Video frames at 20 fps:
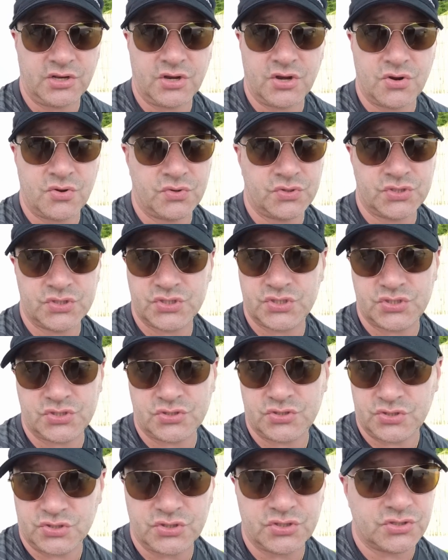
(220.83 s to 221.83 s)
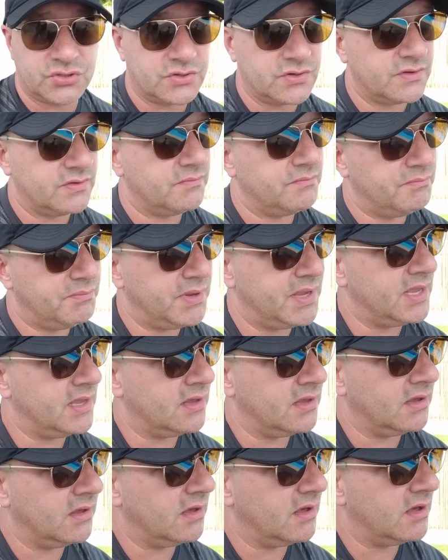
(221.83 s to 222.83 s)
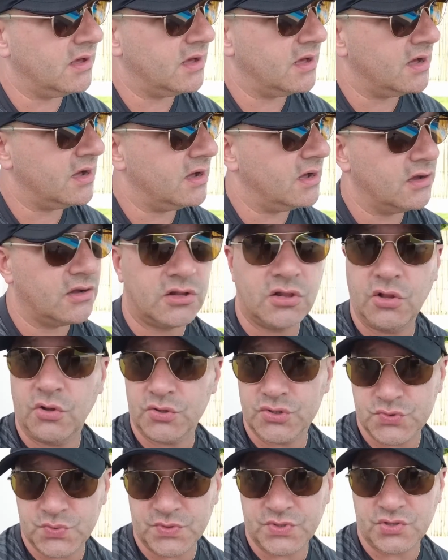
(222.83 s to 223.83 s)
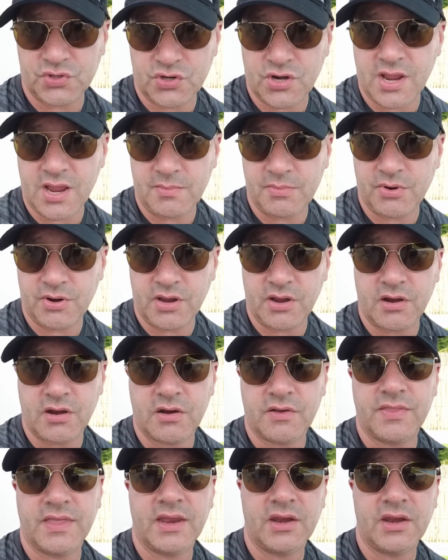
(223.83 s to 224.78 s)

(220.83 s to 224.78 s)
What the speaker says: You know, just your being close with your neighbor here.